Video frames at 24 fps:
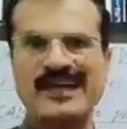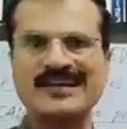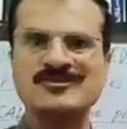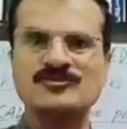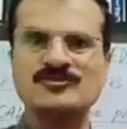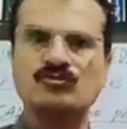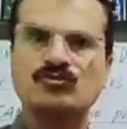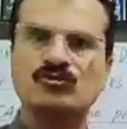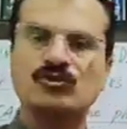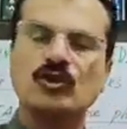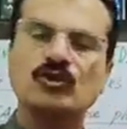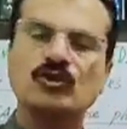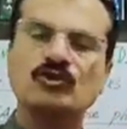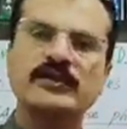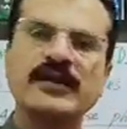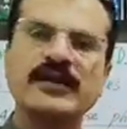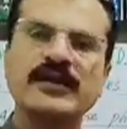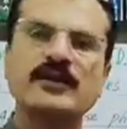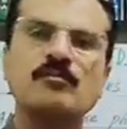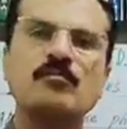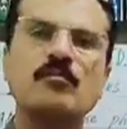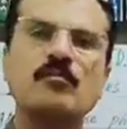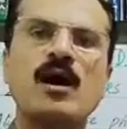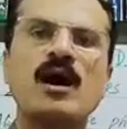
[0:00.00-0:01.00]
as you know
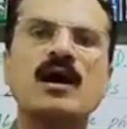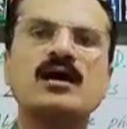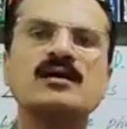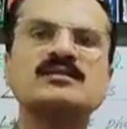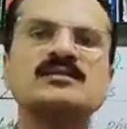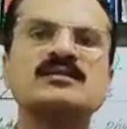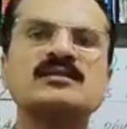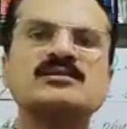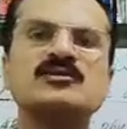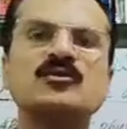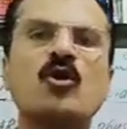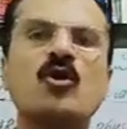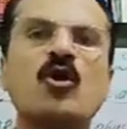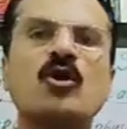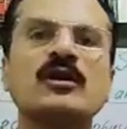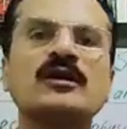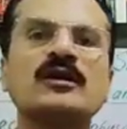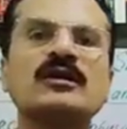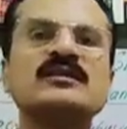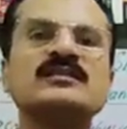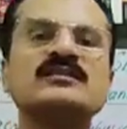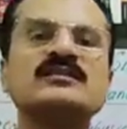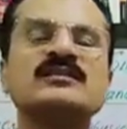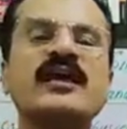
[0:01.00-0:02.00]
that mass is
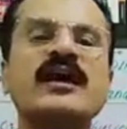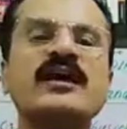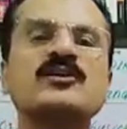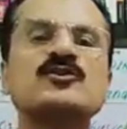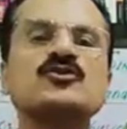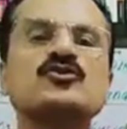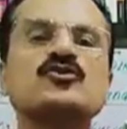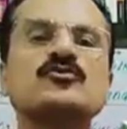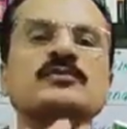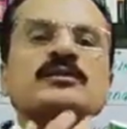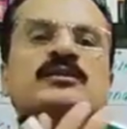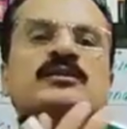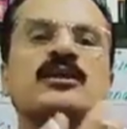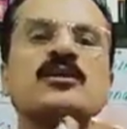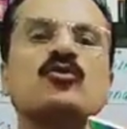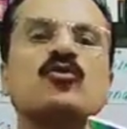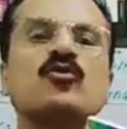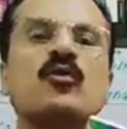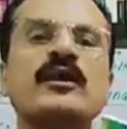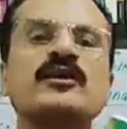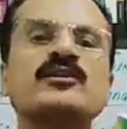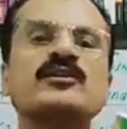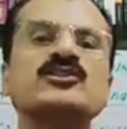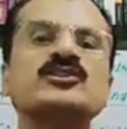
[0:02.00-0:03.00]
only said to be the
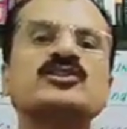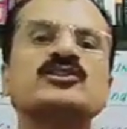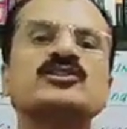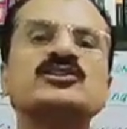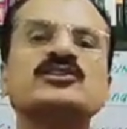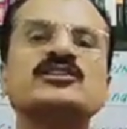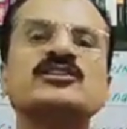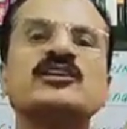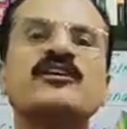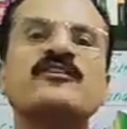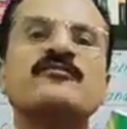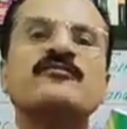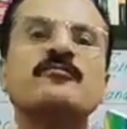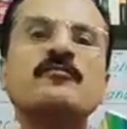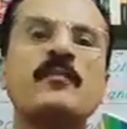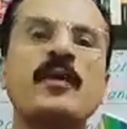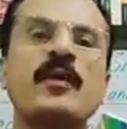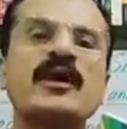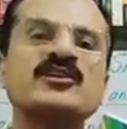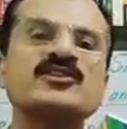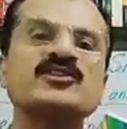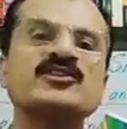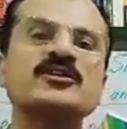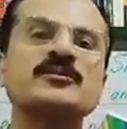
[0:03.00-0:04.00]
quantity of
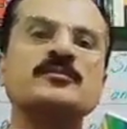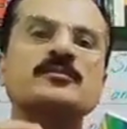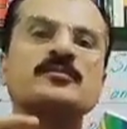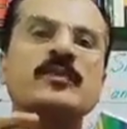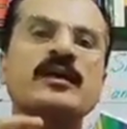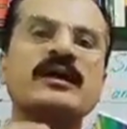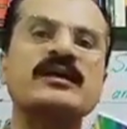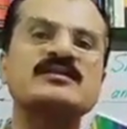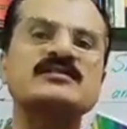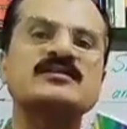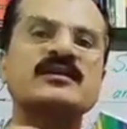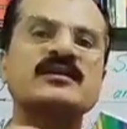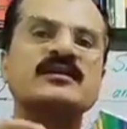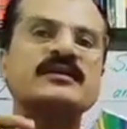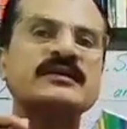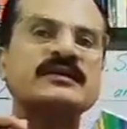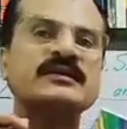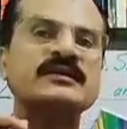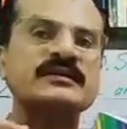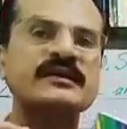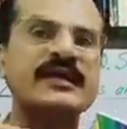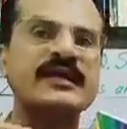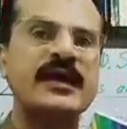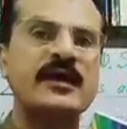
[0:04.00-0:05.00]
matter present
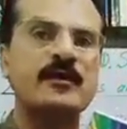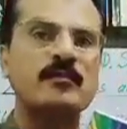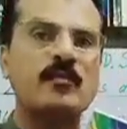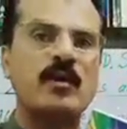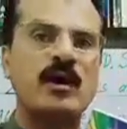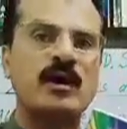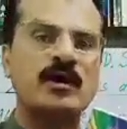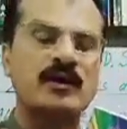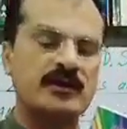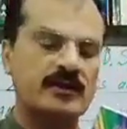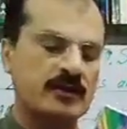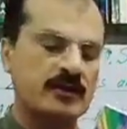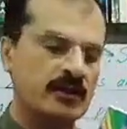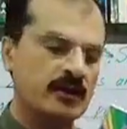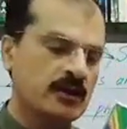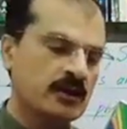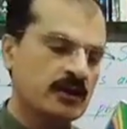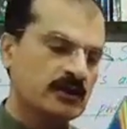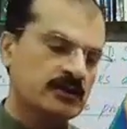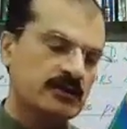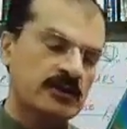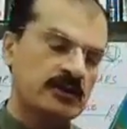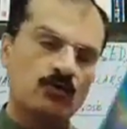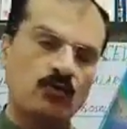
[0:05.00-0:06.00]
in that body.
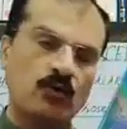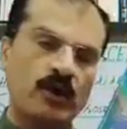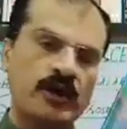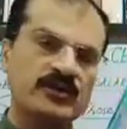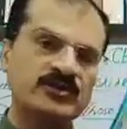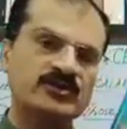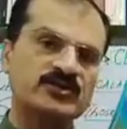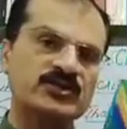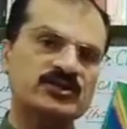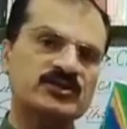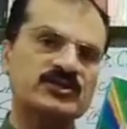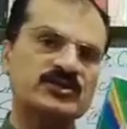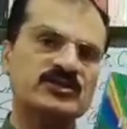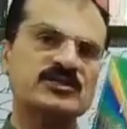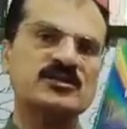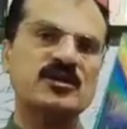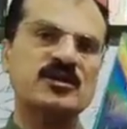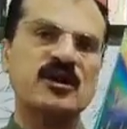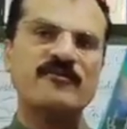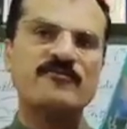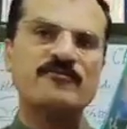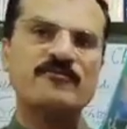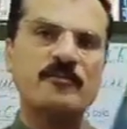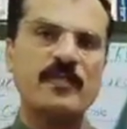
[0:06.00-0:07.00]
The
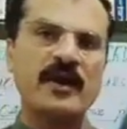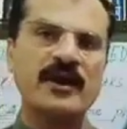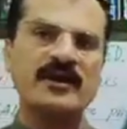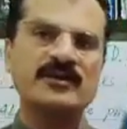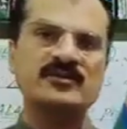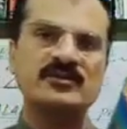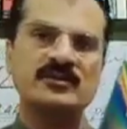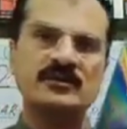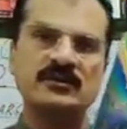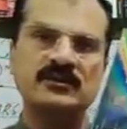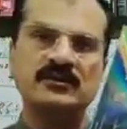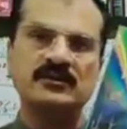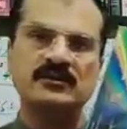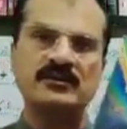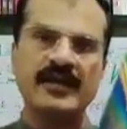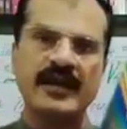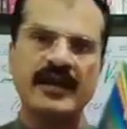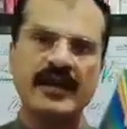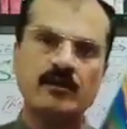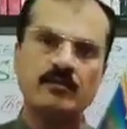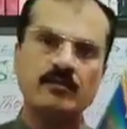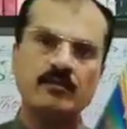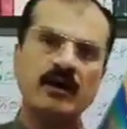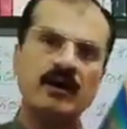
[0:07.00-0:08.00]
quantity of matter in
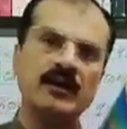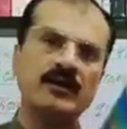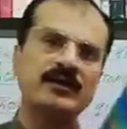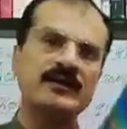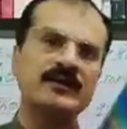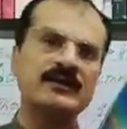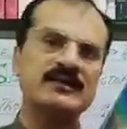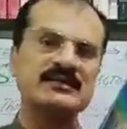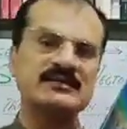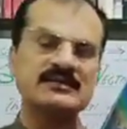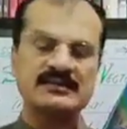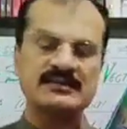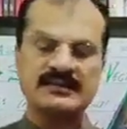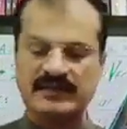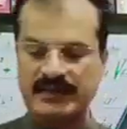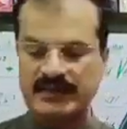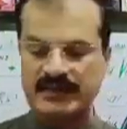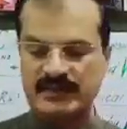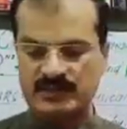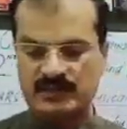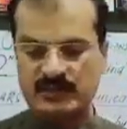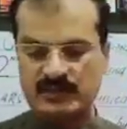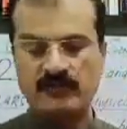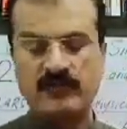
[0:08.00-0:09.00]
that body is
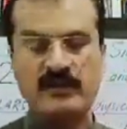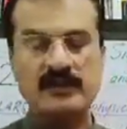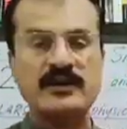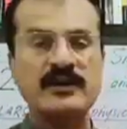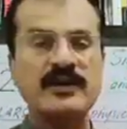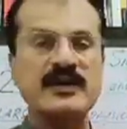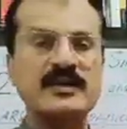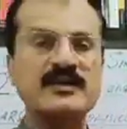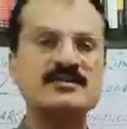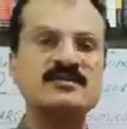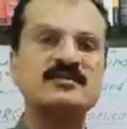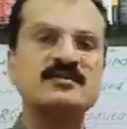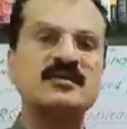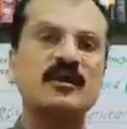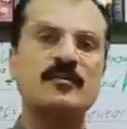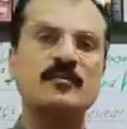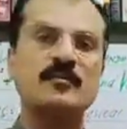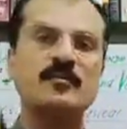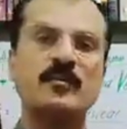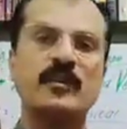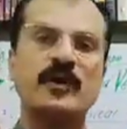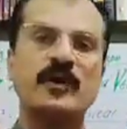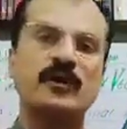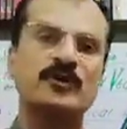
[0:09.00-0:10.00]
greater one as
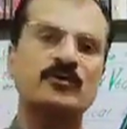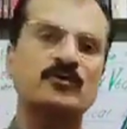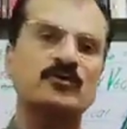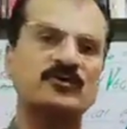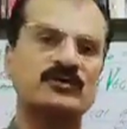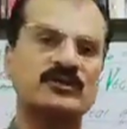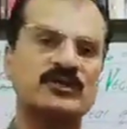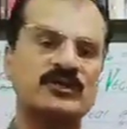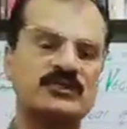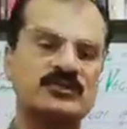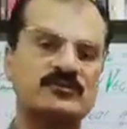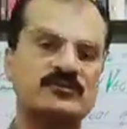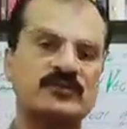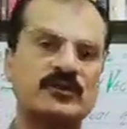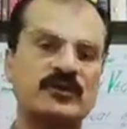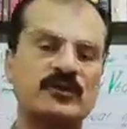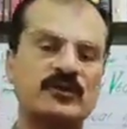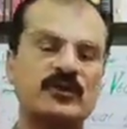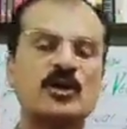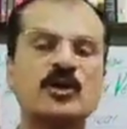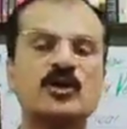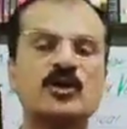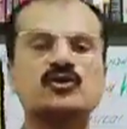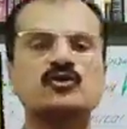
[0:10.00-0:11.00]
compared to this
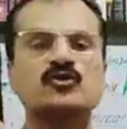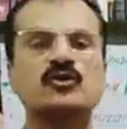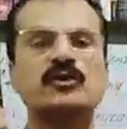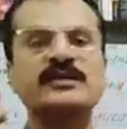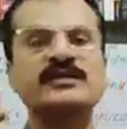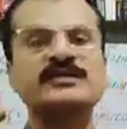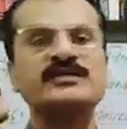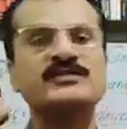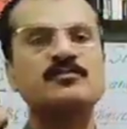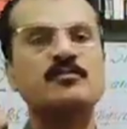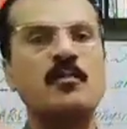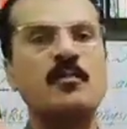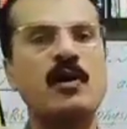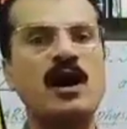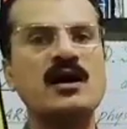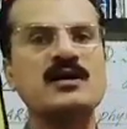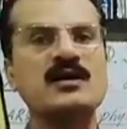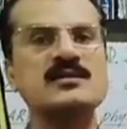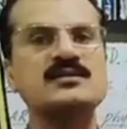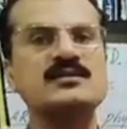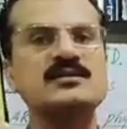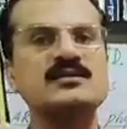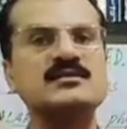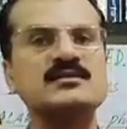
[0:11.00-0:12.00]
one. So its
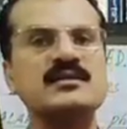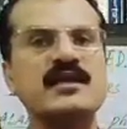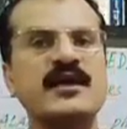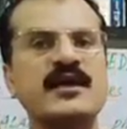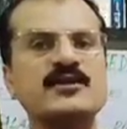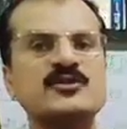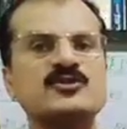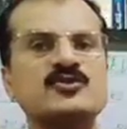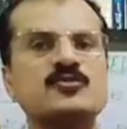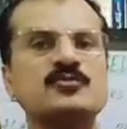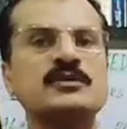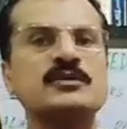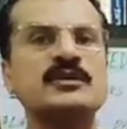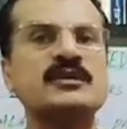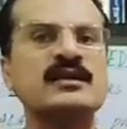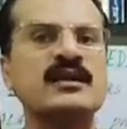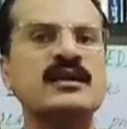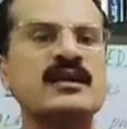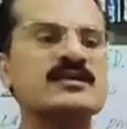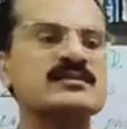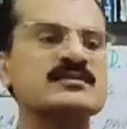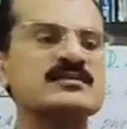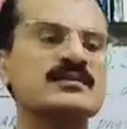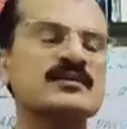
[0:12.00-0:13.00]
mass is said to be
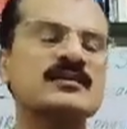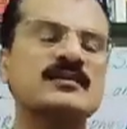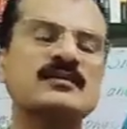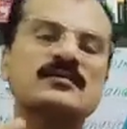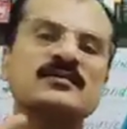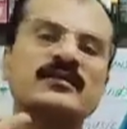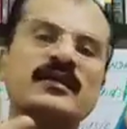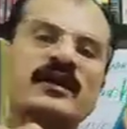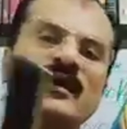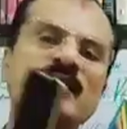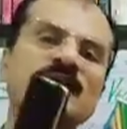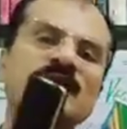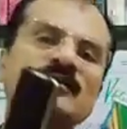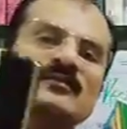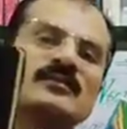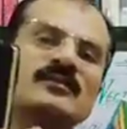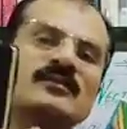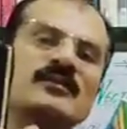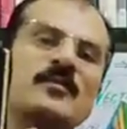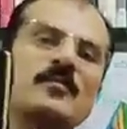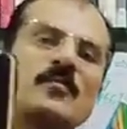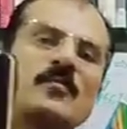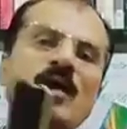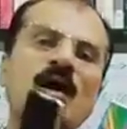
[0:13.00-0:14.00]
lesser
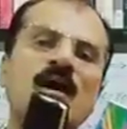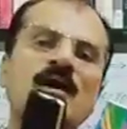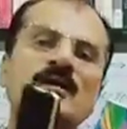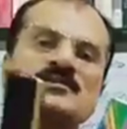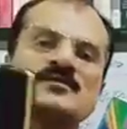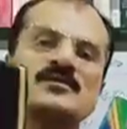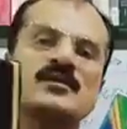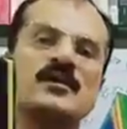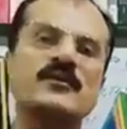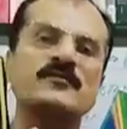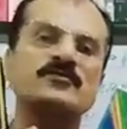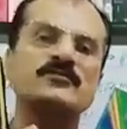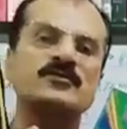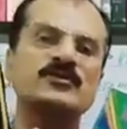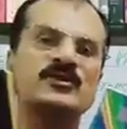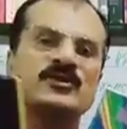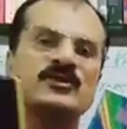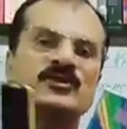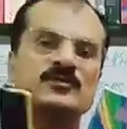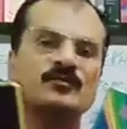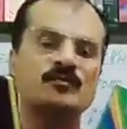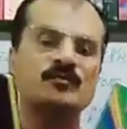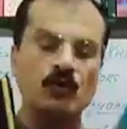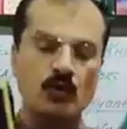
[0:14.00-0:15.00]
than the mass of
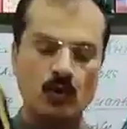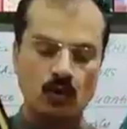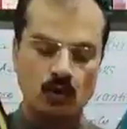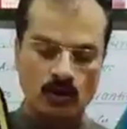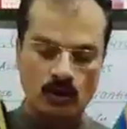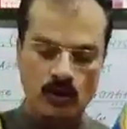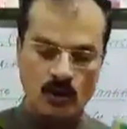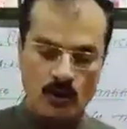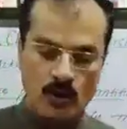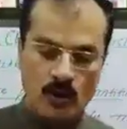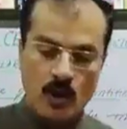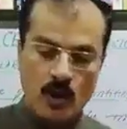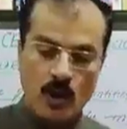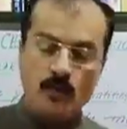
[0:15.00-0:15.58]
this book.